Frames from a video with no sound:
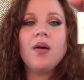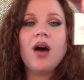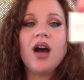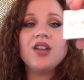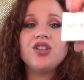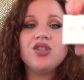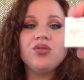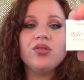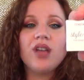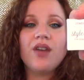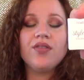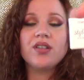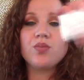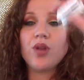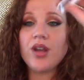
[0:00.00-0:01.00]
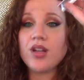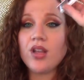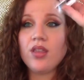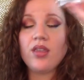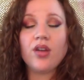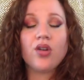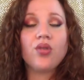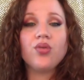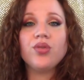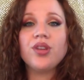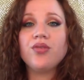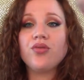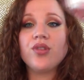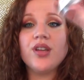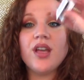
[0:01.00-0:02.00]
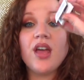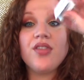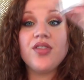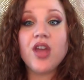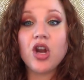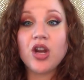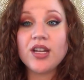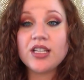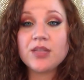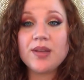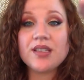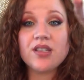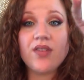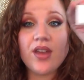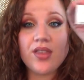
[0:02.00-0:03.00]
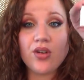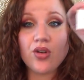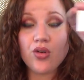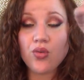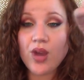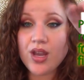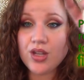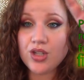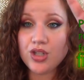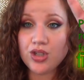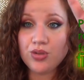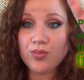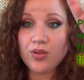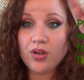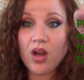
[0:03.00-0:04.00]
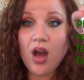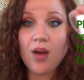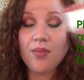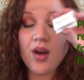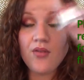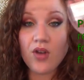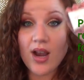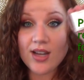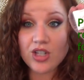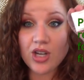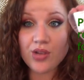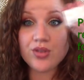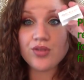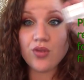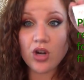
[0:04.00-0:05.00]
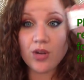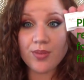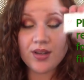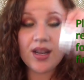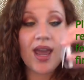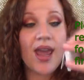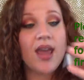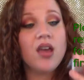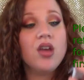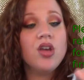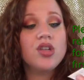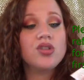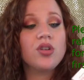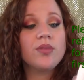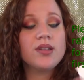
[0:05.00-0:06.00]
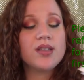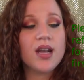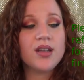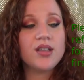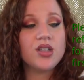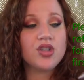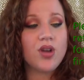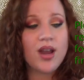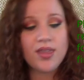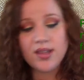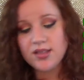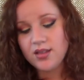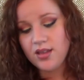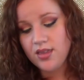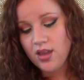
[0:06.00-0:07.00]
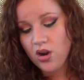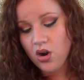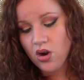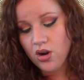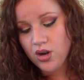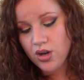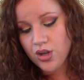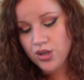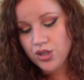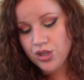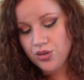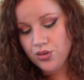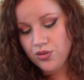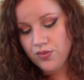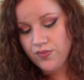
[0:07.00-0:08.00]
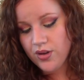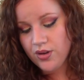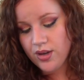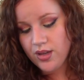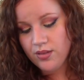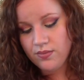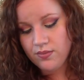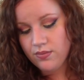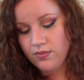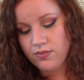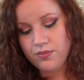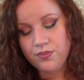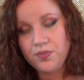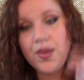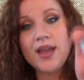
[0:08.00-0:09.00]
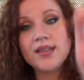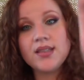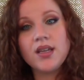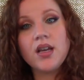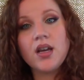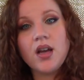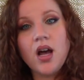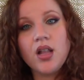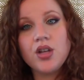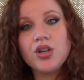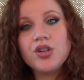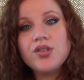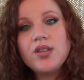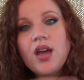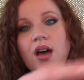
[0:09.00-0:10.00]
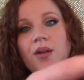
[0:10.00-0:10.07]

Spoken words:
I do love this brand. They're cruelty-free, they're inexpensive, and they're a great dupe for eyeshadows for Urban Decay. So I'm excited to try this, and there are 2 very basic colors.